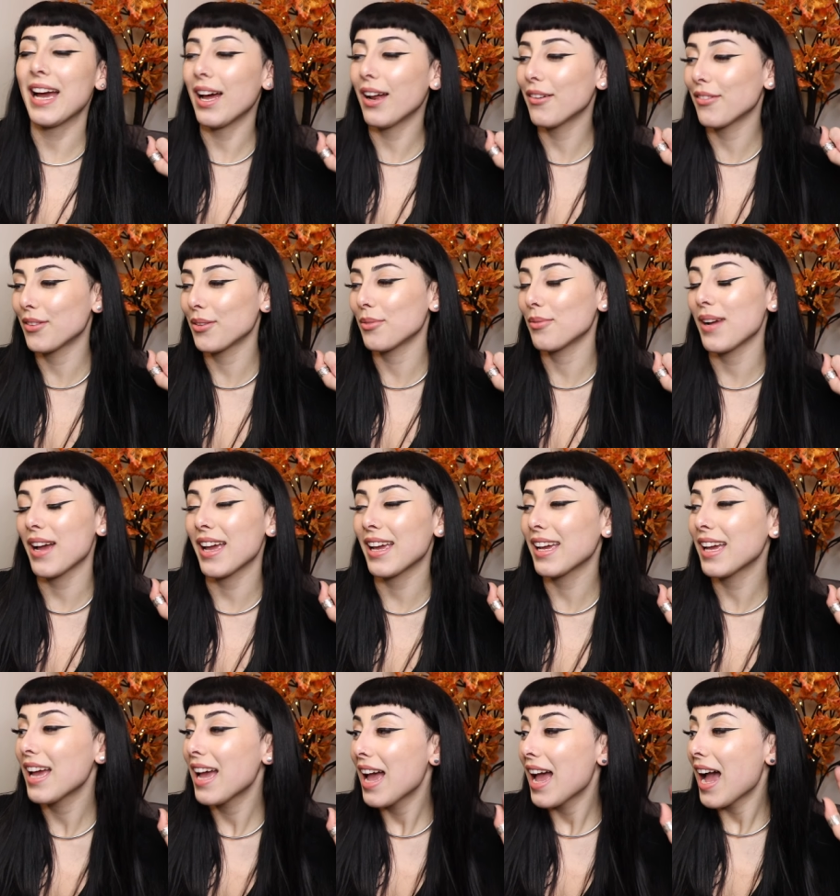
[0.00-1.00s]
out of the
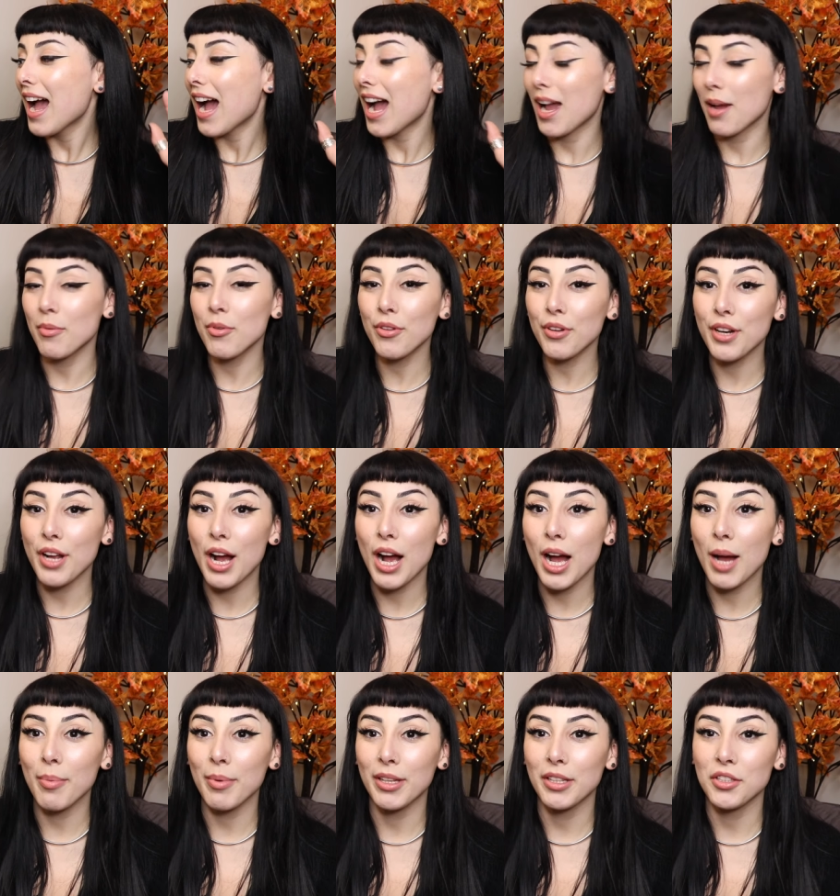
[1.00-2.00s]
way, I'm going to
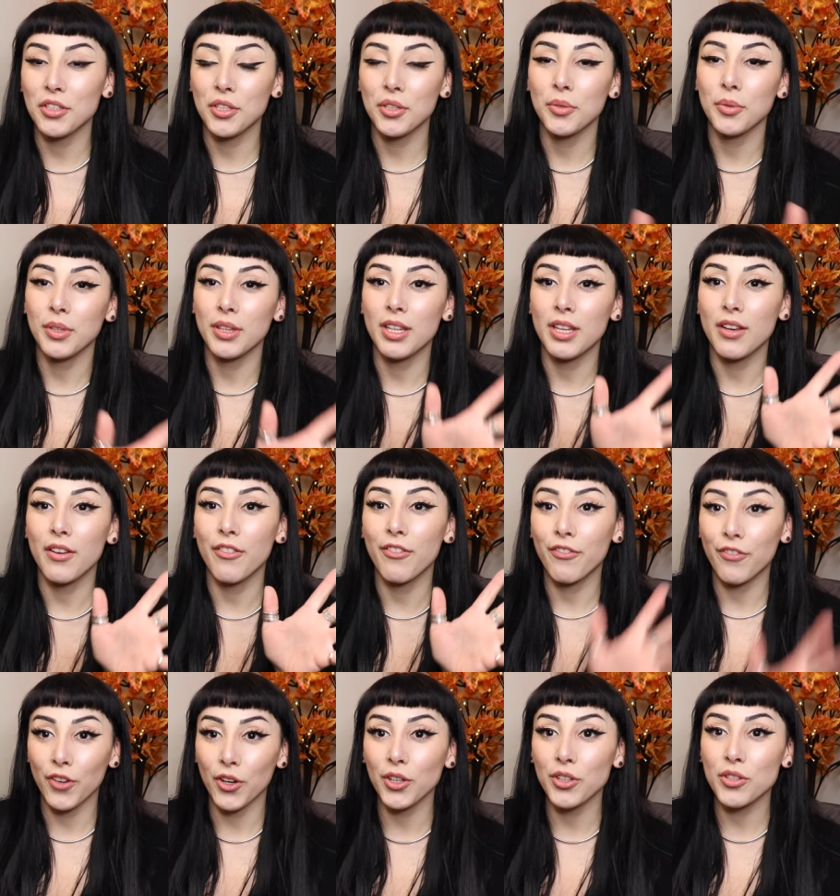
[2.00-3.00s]
hop into the
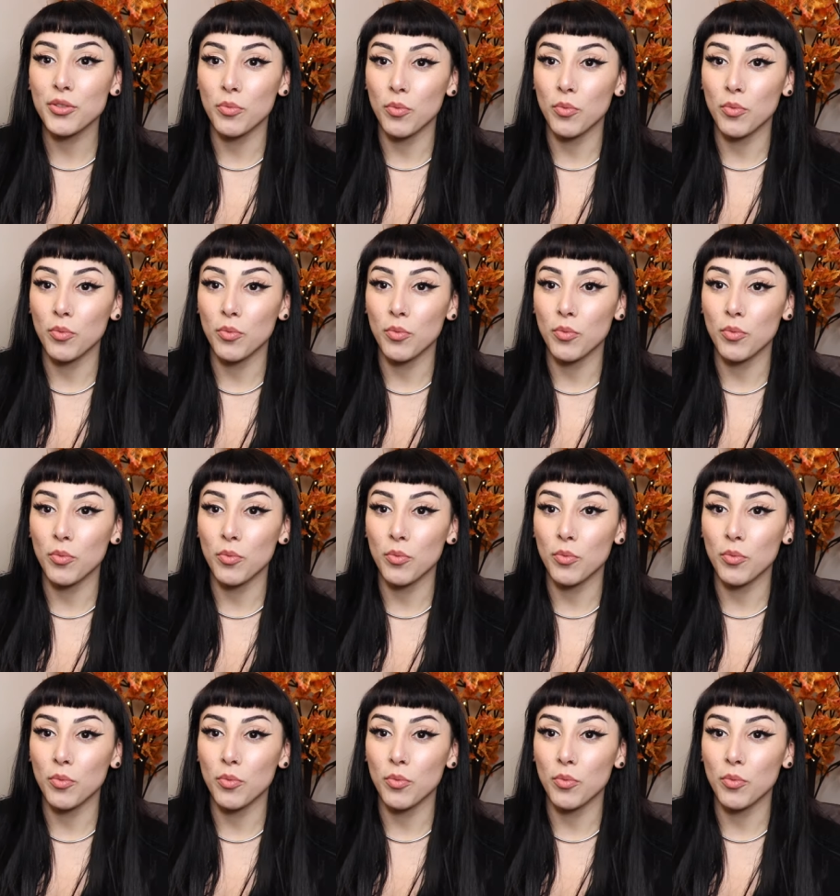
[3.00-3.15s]
first